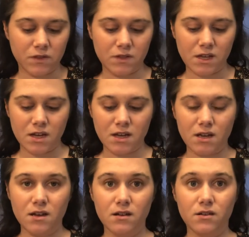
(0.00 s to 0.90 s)

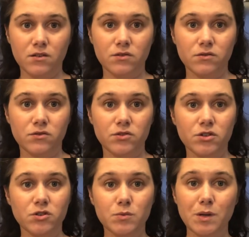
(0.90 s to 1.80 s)
The
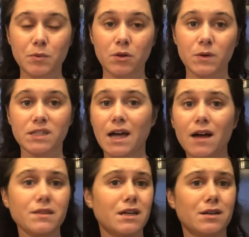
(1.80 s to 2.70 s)
Jewish people were
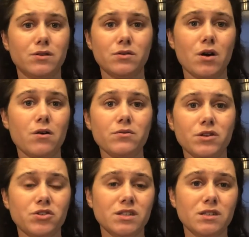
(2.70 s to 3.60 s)
sad. They didn't know
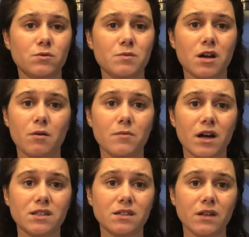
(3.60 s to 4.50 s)
that Jesus would be coming
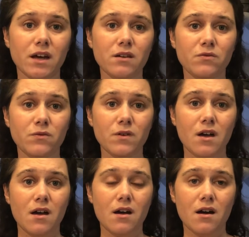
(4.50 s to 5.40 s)
back to life.
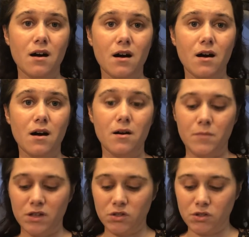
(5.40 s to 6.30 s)

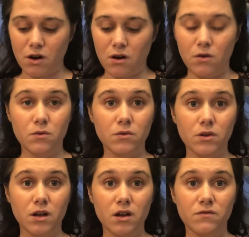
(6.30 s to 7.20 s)
And so
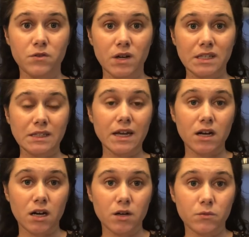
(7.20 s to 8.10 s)
a few days
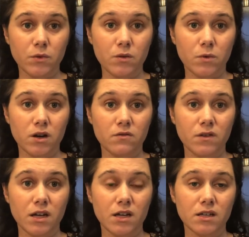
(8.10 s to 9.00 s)
later, when one of
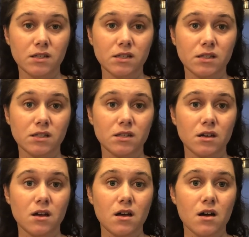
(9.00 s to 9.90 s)
his
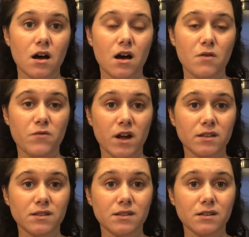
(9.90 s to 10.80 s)

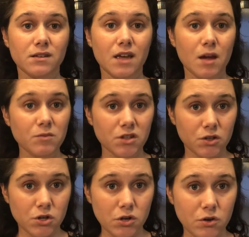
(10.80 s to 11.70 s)
friends came to the
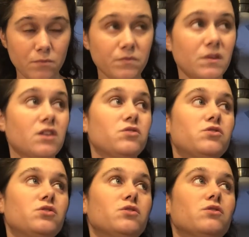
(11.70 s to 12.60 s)
tomb
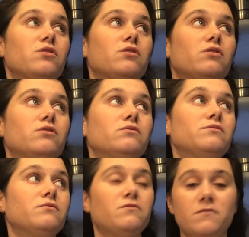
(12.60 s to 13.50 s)
to
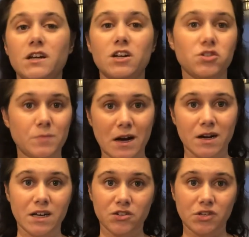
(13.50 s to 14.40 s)
finish
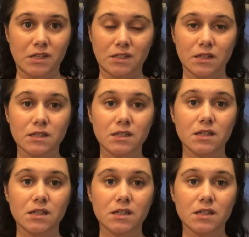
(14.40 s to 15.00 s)
burying Jesus,